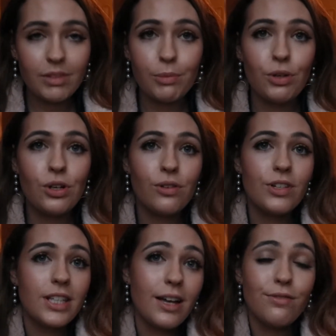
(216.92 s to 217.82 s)
put it over
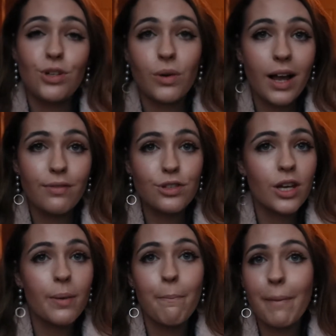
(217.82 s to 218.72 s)
yourself, don't have
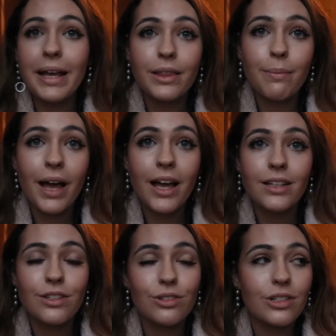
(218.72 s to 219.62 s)
to make the
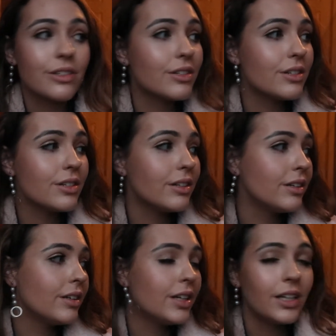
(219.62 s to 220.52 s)
bed, you just
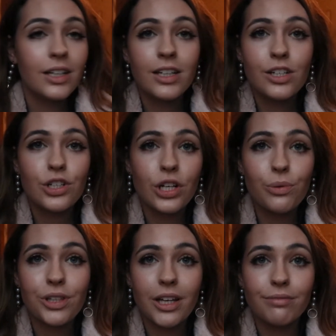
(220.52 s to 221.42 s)
chill
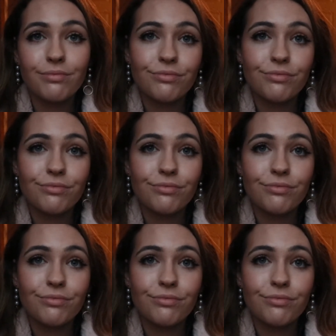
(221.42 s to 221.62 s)
with it.